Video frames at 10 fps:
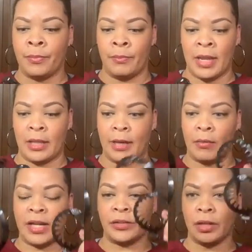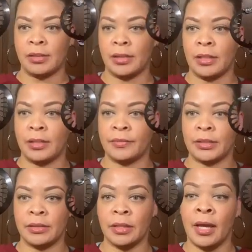make that right so y'all can see the
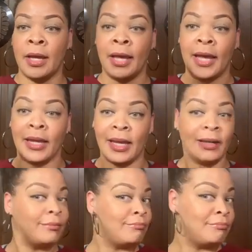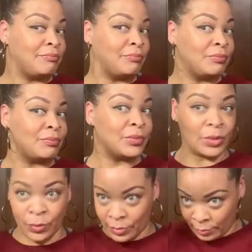difference. And yeah,
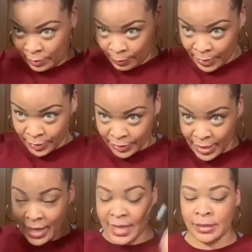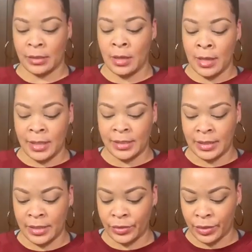so the bigger size is
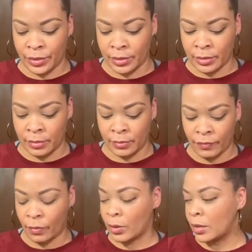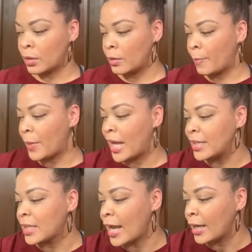easier for my
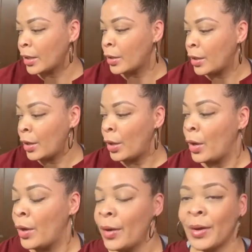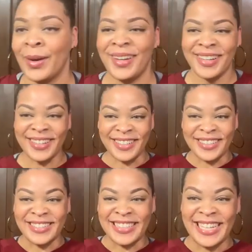tight
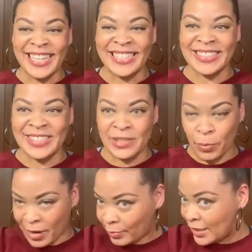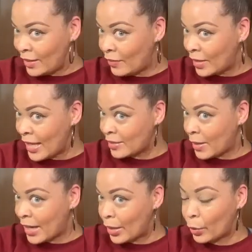curly hair. So probably even as my
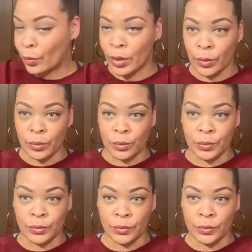hair grows,